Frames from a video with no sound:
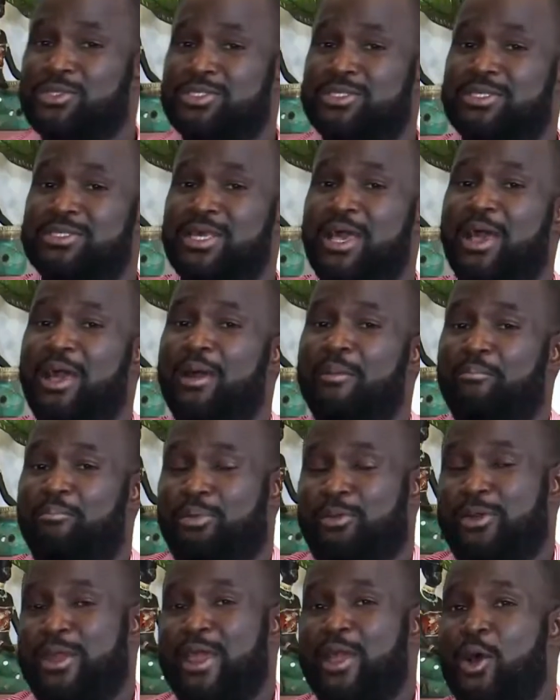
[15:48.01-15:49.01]
this.
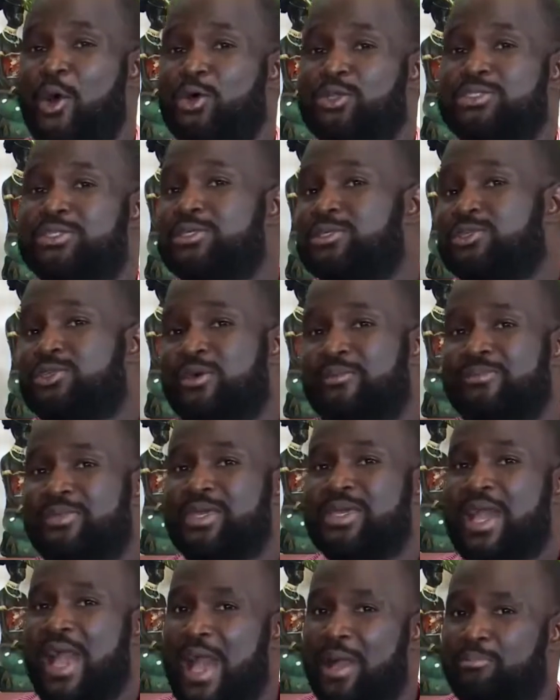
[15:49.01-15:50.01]
Pray until
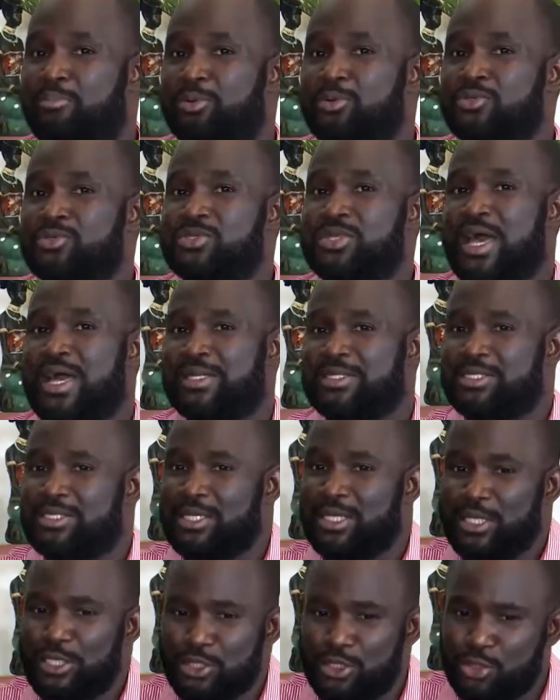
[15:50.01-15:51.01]
something happens, and,
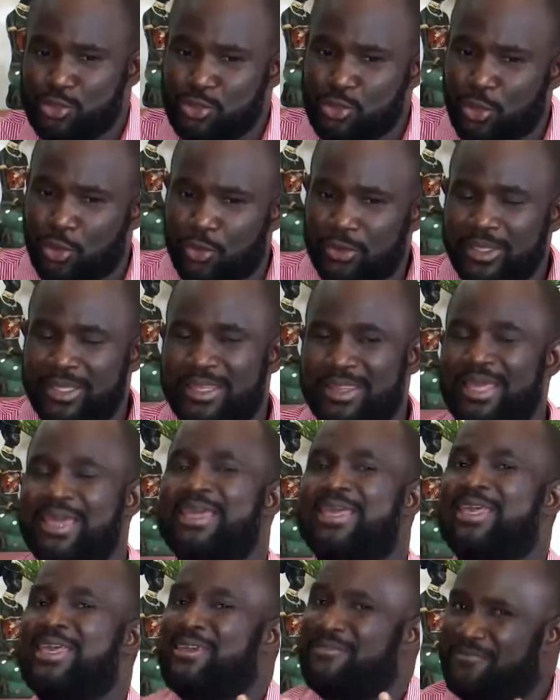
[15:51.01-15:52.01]
you know, they
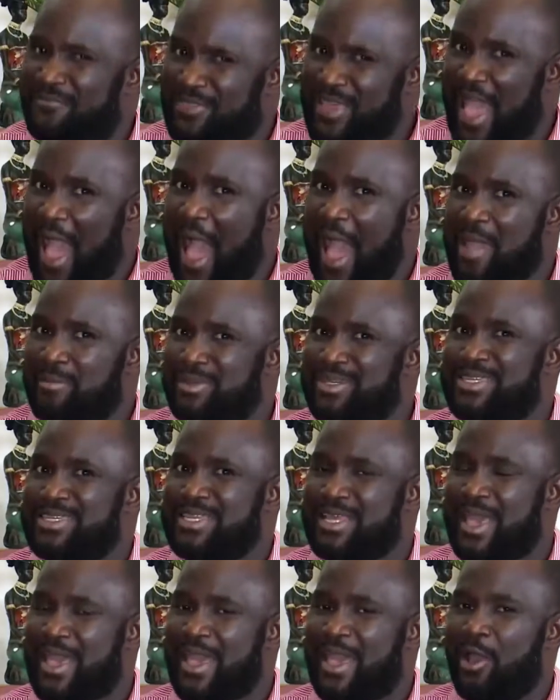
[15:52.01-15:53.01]
give the
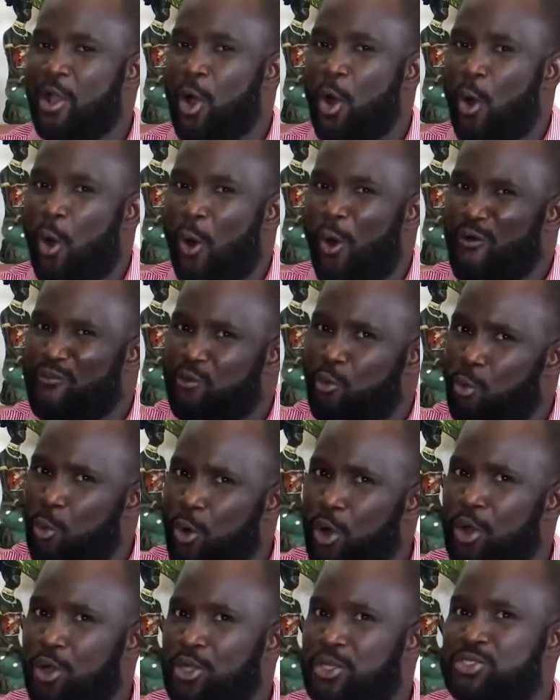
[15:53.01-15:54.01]
idea of
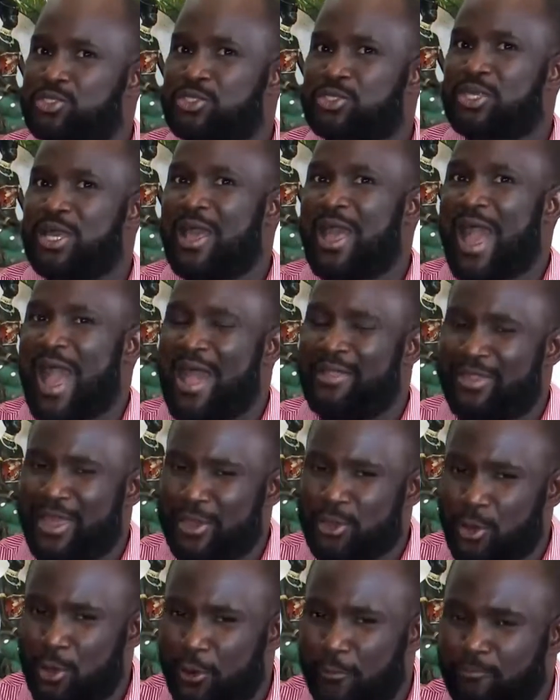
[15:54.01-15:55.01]
works. And
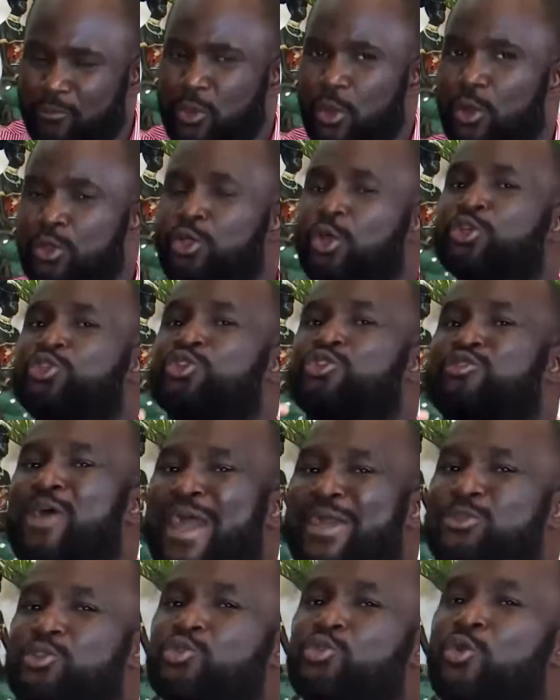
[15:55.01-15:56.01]
that you're
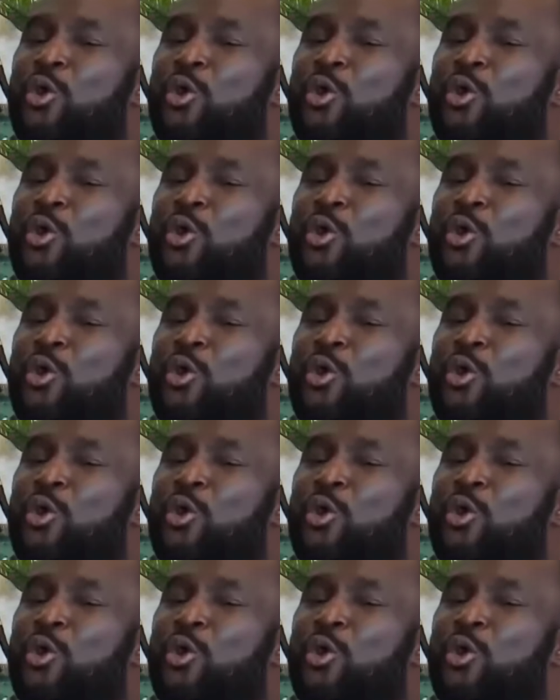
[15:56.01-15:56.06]
trying to